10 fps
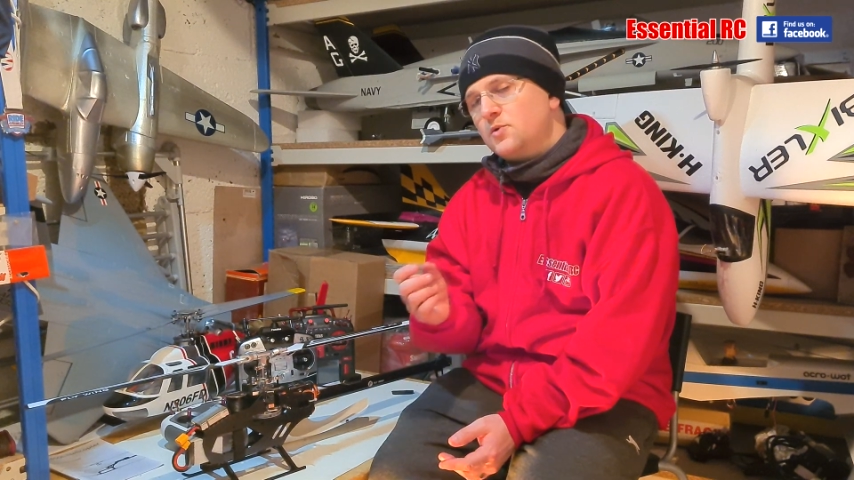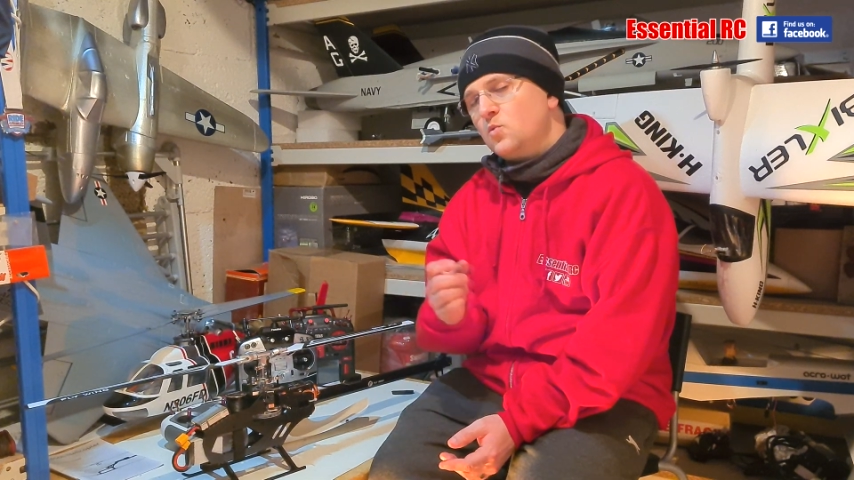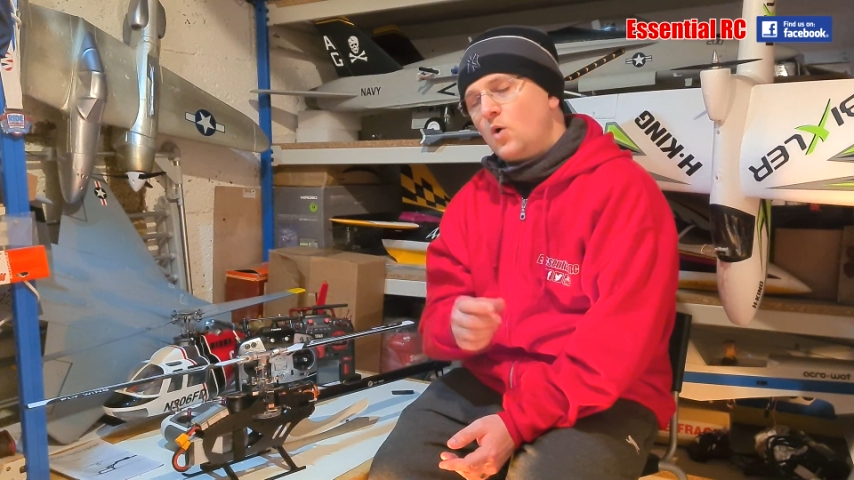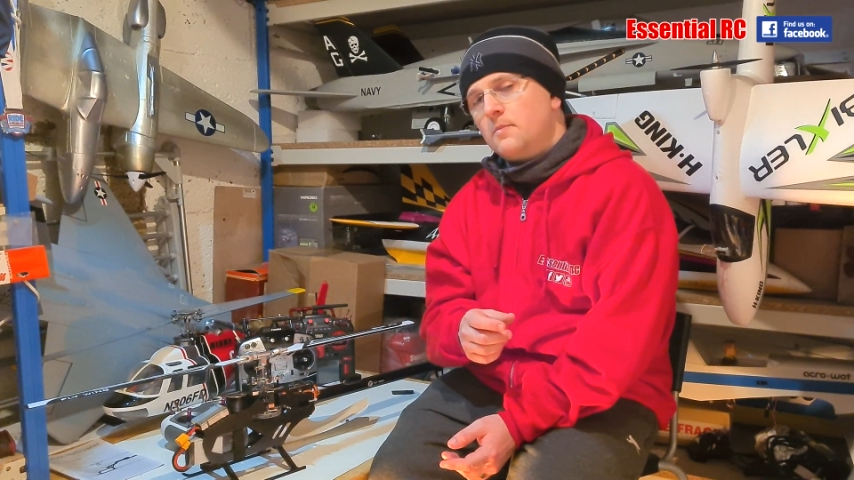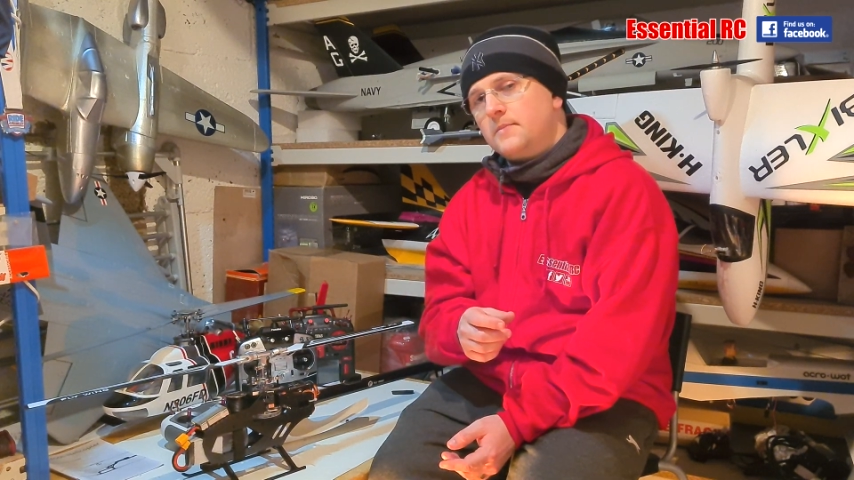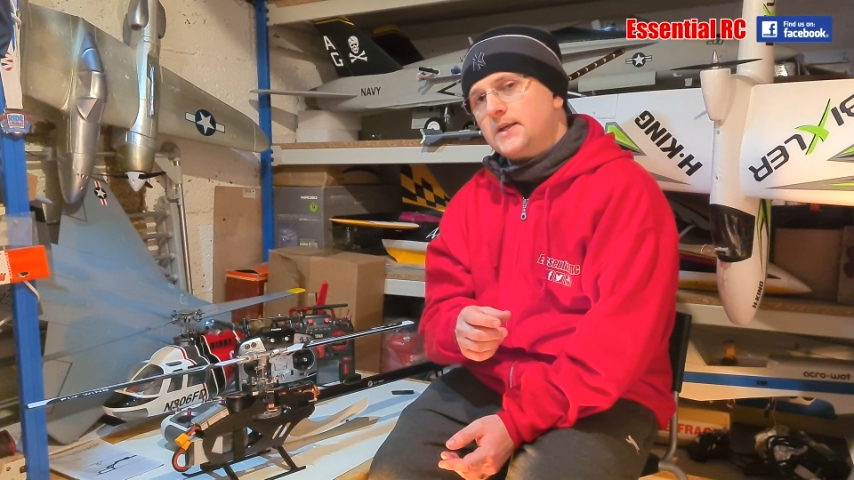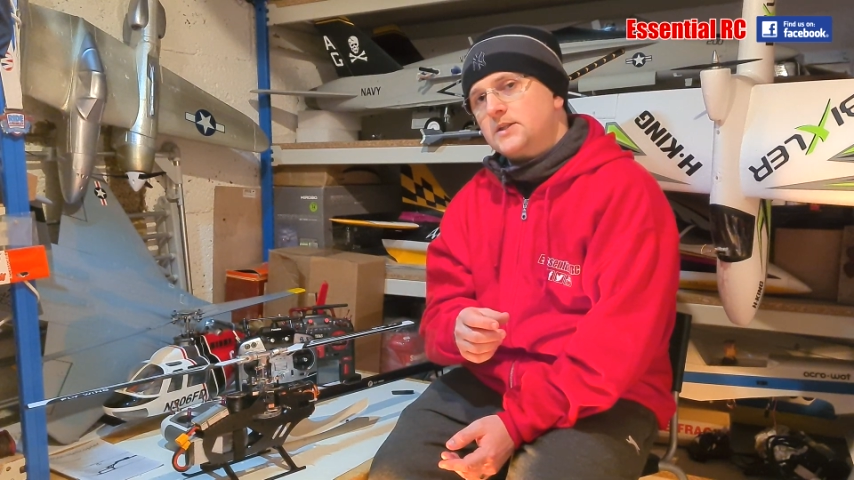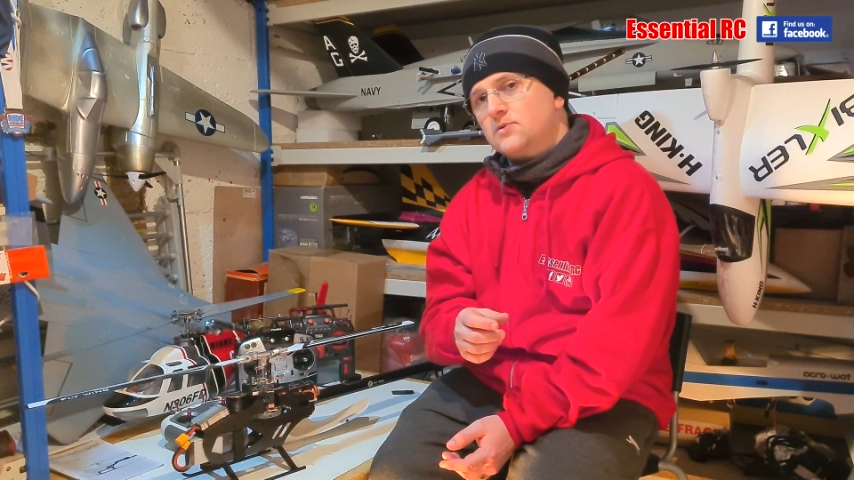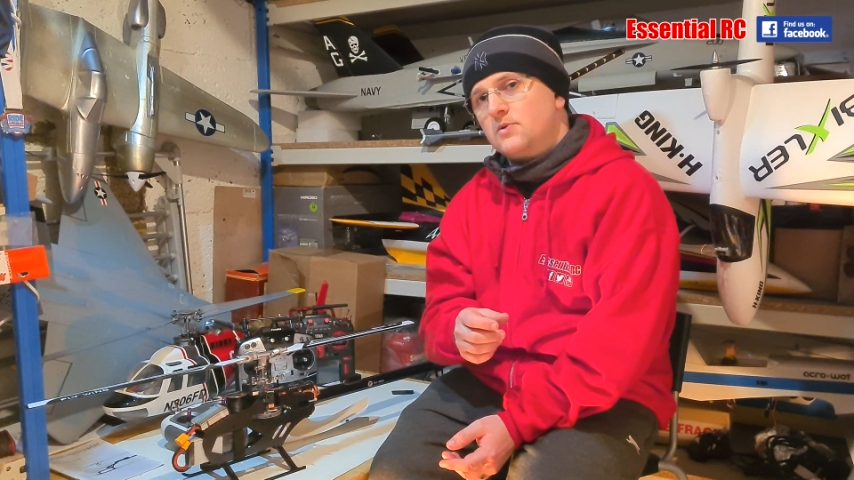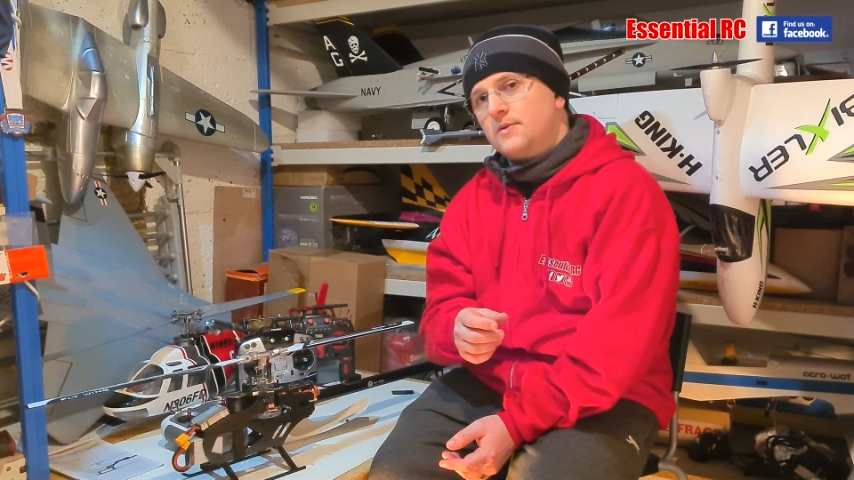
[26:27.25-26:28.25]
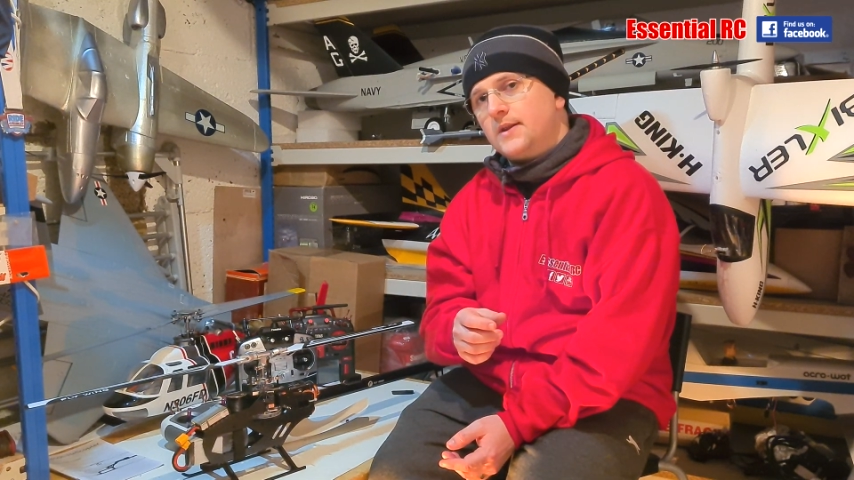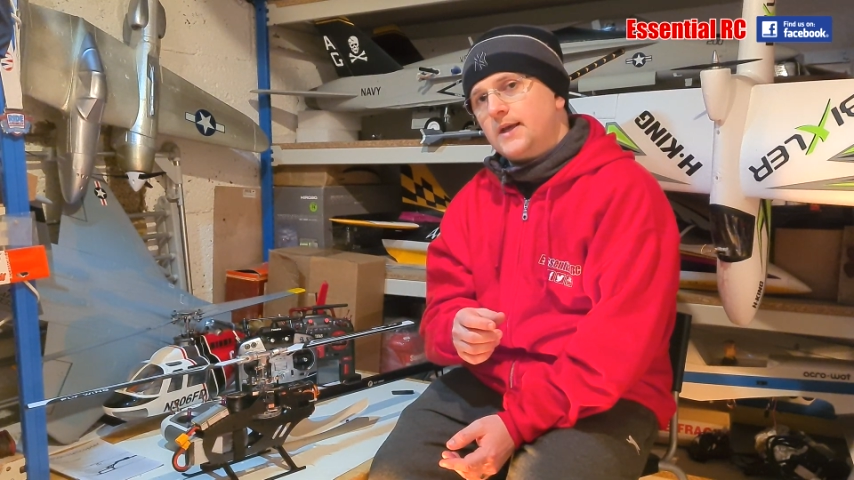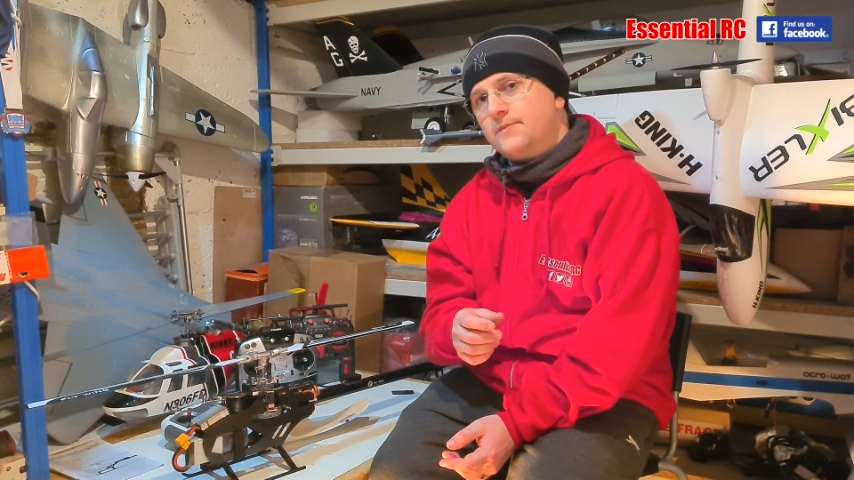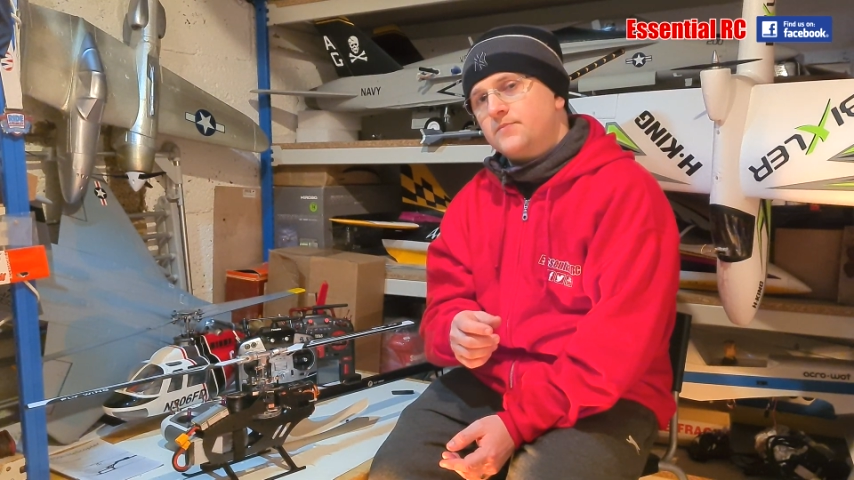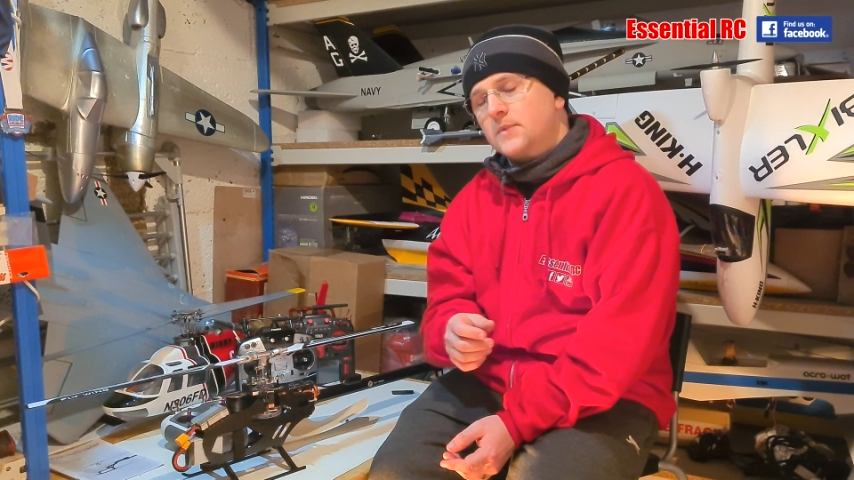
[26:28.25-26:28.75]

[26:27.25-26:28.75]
put a watt meter on there